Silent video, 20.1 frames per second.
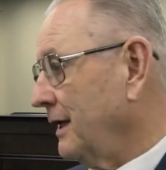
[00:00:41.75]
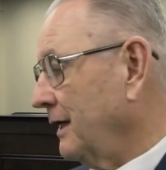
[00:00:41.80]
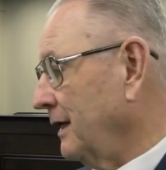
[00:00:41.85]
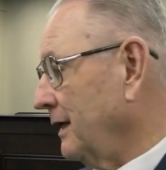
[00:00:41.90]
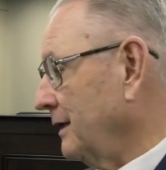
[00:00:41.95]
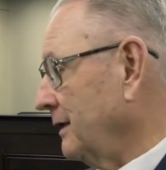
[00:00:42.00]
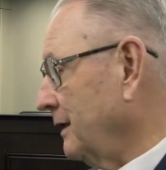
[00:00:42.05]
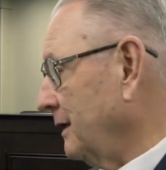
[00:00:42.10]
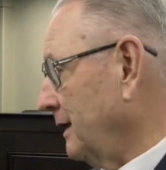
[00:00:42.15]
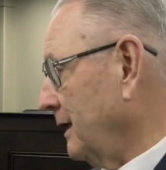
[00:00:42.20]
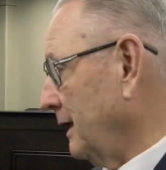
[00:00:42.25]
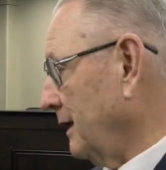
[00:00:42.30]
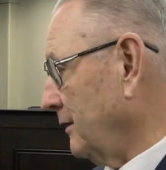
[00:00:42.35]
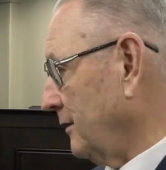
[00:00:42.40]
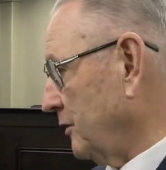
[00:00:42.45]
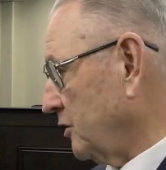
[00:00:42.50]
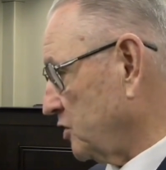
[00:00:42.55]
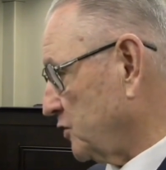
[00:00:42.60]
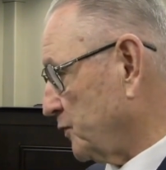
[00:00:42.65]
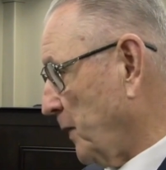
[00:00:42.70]
and
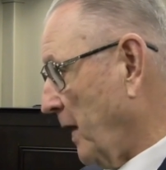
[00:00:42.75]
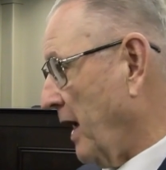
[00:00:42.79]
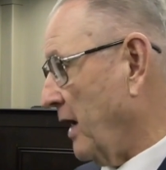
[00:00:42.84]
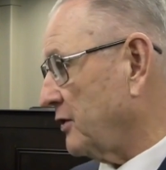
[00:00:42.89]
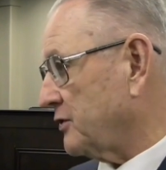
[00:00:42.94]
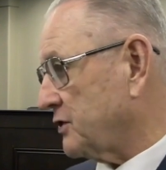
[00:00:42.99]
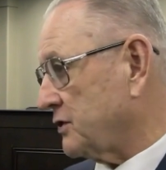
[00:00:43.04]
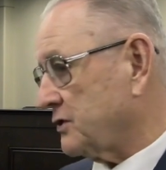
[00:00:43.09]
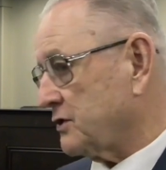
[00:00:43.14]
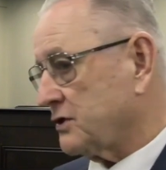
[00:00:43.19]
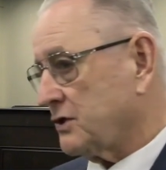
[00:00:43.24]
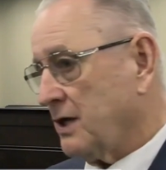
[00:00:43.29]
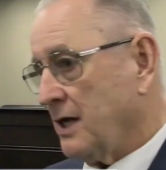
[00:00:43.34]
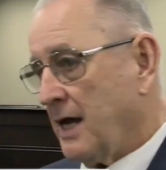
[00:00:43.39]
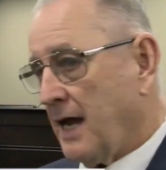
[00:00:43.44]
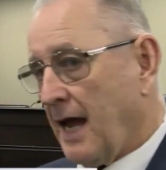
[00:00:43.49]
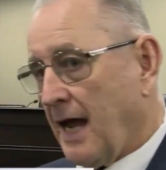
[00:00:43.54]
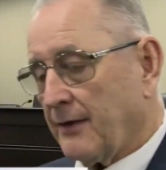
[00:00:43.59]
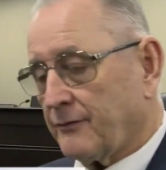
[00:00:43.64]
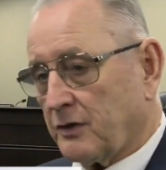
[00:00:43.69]
and the spouses
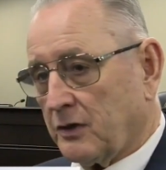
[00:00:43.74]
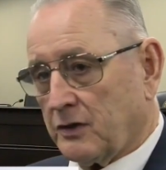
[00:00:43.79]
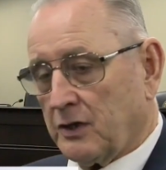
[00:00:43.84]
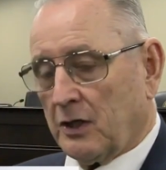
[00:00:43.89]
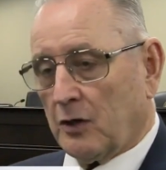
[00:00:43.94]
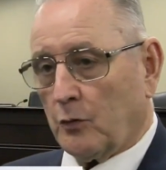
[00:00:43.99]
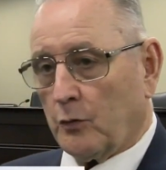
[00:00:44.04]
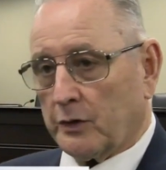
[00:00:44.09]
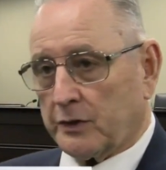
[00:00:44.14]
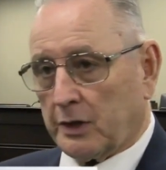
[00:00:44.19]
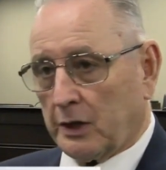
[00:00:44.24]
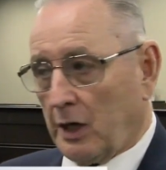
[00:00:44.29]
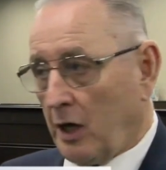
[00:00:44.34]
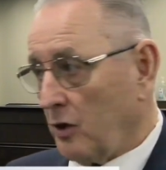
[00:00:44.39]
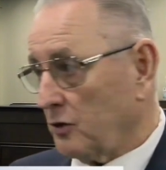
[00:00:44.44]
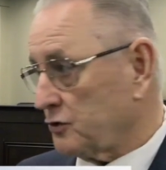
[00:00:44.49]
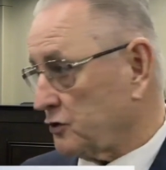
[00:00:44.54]
had to deal with it